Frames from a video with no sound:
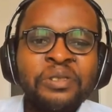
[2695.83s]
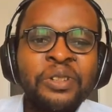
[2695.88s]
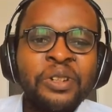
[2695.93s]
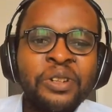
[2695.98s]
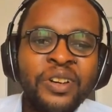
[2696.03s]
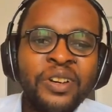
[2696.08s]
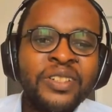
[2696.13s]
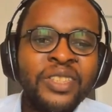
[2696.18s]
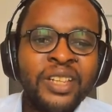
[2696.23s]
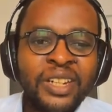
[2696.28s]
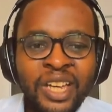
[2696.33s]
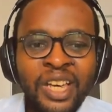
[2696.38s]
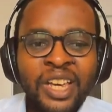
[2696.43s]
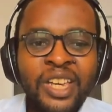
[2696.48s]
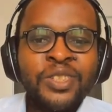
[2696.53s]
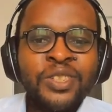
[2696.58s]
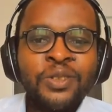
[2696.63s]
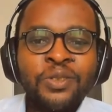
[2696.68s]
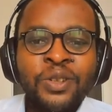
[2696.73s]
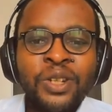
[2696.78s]
you know, I was that
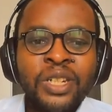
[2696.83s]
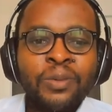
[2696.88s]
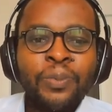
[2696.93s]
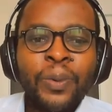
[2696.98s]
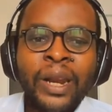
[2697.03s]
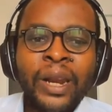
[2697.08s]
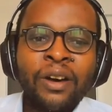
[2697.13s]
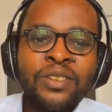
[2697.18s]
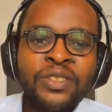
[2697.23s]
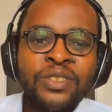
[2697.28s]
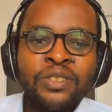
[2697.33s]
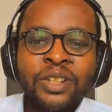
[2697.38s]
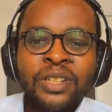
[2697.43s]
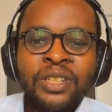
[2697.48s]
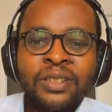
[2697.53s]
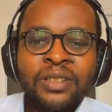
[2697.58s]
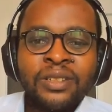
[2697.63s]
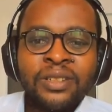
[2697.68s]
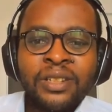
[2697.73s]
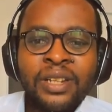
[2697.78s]
A student, but I was
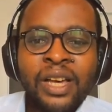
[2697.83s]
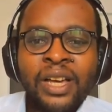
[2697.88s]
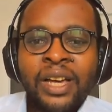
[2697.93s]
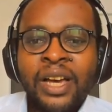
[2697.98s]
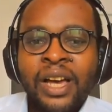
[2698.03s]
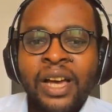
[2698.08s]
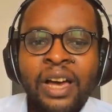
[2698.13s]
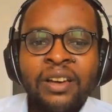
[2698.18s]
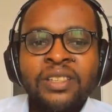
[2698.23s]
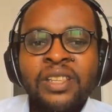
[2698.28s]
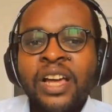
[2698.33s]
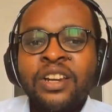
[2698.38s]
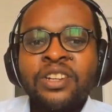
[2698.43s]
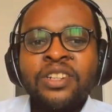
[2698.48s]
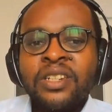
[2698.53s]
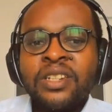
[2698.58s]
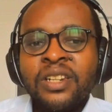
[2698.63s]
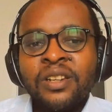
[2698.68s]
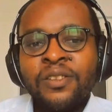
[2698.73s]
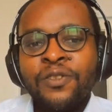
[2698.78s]
not, I
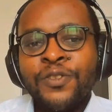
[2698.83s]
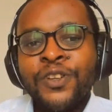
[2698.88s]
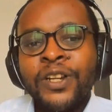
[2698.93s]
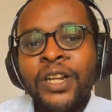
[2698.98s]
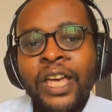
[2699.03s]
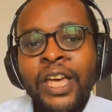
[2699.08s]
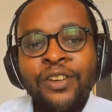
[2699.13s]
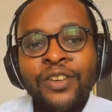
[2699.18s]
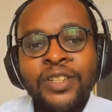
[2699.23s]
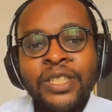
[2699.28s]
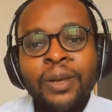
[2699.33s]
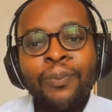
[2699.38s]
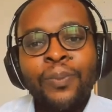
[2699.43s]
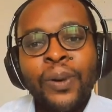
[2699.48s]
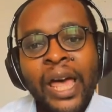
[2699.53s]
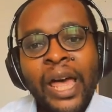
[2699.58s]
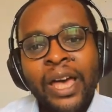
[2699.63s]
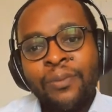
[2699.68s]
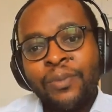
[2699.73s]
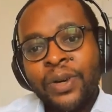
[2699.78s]
didn't feel like I was
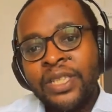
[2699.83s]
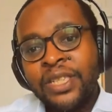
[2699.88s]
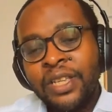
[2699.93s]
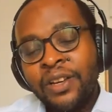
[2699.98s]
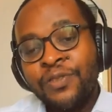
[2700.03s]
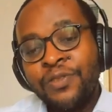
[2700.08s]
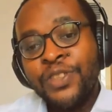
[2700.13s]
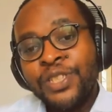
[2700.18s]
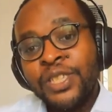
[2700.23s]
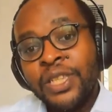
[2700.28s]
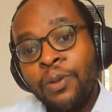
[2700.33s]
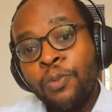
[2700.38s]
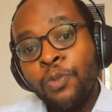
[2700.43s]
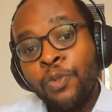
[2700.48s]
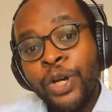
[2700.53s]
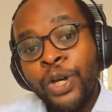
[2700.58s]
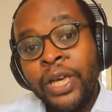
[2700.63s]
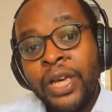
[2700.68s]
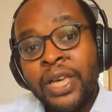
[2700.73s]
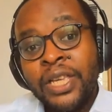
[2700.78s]
applying myself the
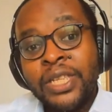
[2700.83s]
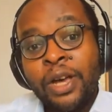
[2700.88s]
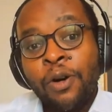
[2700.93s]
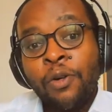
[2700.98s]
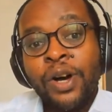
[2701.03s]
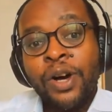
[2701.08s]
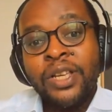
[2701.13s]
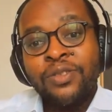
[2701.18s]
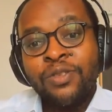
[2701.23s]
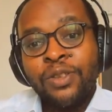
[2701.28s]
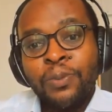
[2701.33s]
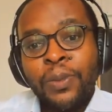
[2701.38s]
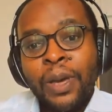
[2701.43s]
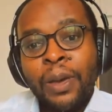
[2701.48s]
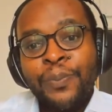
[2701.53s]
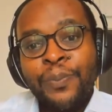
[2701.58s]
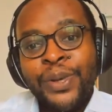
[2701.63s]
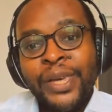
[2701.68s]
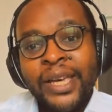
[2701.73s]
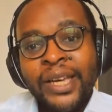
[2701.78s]
same way as I was with
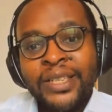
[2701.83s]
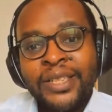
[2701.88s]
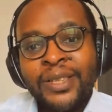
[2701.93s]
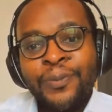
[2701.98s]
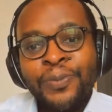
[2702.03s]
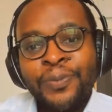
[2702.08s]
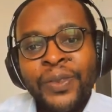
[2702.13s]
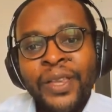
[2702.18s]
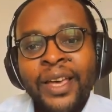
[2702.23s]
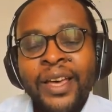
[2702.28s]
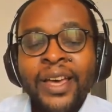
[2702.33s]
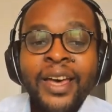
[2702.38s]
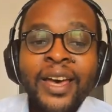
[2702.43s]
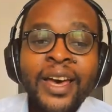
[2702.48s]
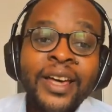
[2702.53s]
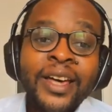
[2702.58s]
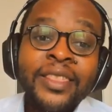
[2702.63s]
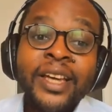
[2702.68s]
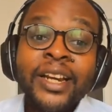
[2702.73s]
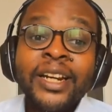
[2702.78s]
my peers.
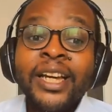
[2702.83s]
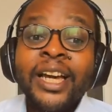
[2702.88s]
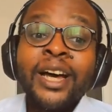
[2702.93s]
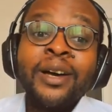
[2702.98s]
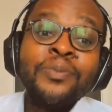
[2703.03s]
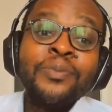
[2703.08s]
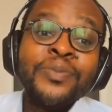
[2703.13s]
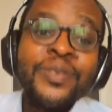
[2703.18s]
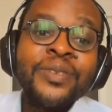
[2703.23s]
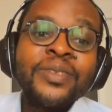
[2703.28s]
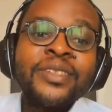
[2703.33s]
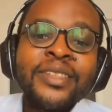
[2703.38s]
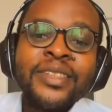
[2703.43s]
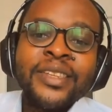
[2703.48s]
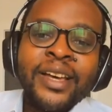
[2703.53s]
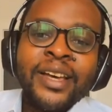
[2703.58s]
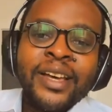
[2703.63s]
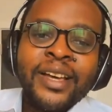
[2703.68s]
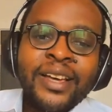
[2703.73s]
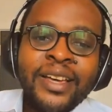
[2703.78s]
And then
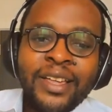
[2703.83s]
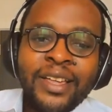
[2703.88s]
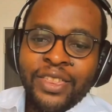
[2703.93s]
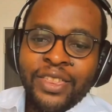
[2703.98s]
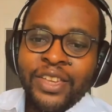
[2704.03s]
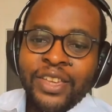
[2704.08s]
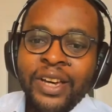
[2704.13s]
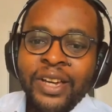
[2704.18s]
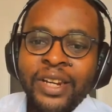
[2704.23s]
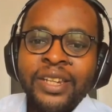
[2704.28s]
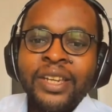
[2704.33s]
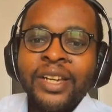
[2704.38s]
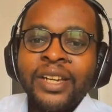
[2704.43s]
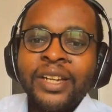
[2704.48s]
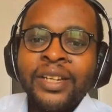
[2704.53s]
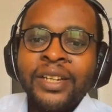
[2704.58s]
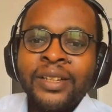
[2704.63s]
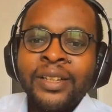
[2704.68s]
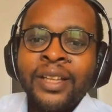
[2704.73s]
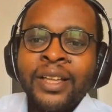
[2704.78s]
comes third
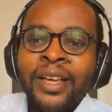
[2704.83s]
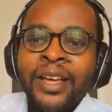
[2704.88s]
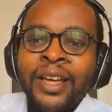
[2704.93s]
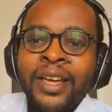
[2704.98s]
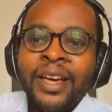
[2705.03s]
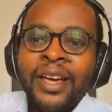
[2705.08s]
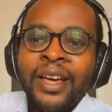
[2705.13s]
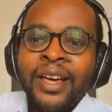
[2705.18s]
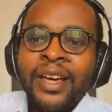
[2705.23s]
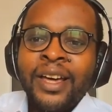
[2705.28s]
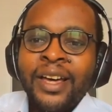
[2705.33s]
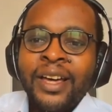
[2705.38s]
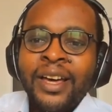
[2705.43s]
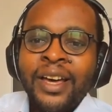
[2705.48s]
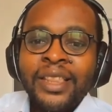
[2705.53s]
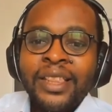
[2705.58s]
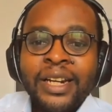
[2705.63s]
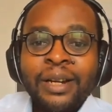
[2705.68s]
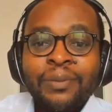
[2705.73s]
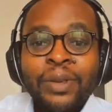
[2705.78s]
year.
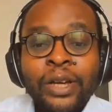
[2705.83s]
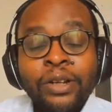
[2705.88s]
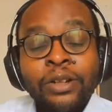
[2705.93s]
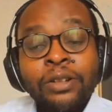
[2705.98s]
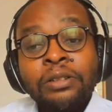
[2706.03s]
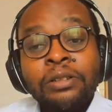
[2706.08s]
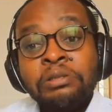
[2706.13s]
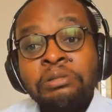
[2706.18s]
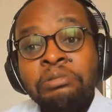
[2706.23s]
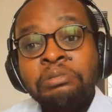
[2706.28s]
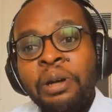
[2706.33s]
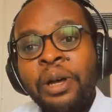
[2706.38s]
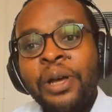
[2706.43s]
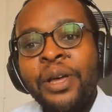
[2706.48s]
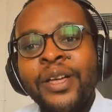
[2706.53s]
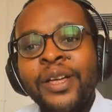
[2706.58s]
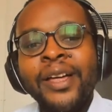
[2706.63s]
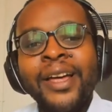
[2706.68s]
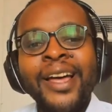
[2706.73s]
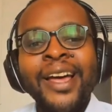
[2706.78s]
And then I'm like, oh,
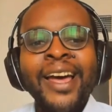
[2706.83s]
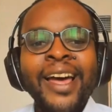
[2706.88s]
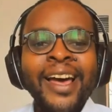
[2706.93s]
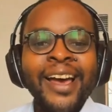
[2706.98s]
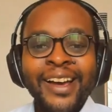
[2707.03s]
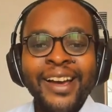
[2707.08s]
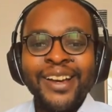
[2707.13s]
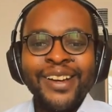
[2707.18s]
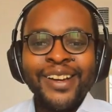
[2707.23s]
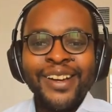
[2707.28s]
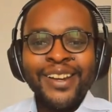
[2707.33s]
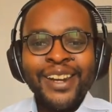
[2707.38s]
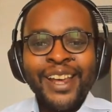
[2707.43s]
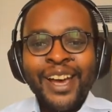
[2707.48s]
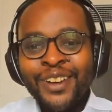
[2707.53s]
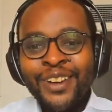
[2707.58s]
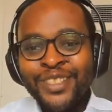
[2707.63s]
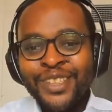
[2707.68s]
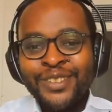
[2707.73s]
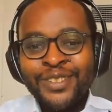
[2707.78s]

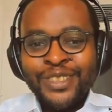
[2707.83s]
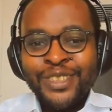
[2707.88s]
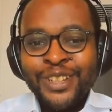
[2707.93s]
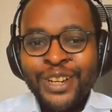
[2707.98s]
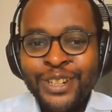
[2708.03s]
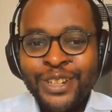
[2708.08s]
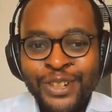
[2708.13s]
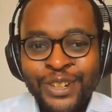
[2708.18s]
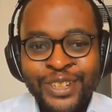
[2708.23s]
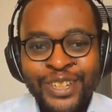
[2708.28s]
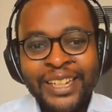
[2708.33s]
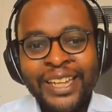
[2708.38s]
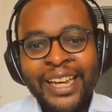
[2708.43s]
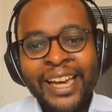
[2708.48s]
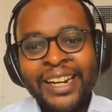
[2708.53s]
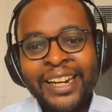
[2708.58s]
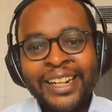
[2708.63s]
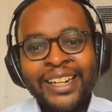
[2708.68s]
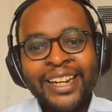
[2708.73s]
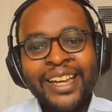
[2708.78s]
now this was not taught in
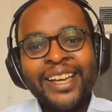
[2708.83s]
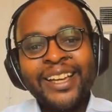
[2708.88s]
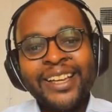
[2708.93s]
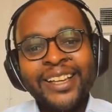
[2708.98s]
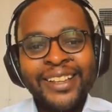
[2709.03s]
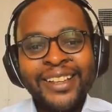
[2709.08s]
Canada.